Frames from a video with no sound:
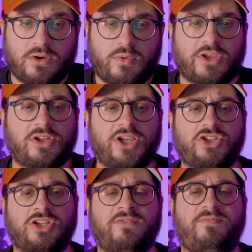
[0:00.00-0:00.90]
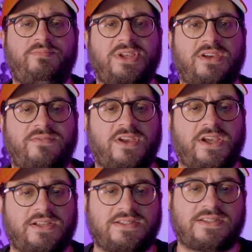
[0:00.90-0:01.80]
Regulation of
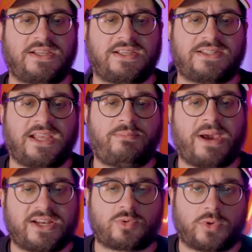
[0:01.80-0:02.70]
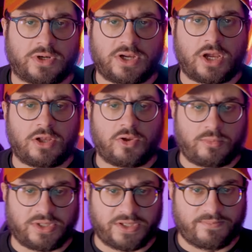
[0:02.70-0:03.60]
PFAS is a patchwork
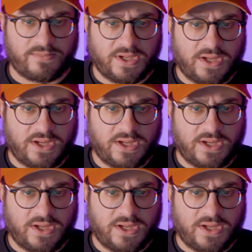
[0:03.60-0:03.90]
globally.